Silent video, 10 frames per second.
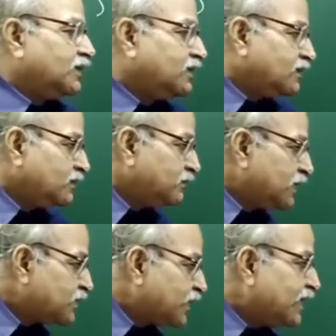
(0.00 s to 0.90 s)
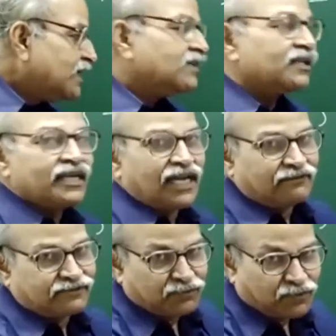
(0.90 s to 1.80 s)
in between they
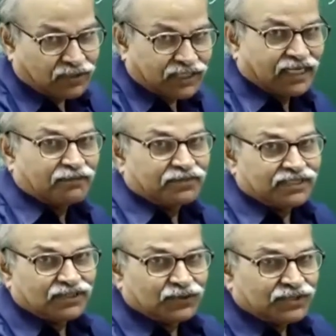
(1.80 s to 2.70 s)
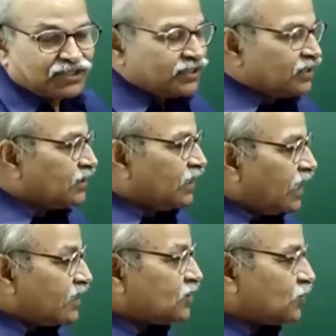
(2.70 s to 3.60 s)
have smaller amplitudes
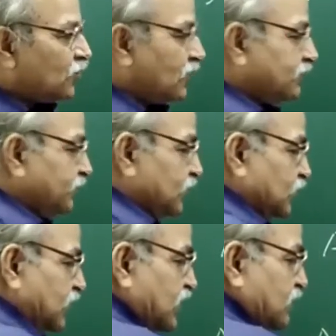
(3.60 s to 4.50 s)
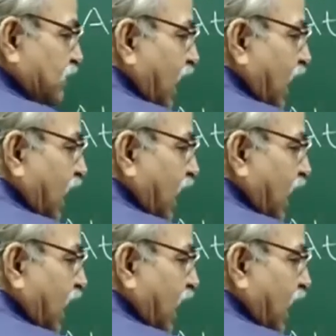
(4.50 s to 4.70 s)
and so on. So, these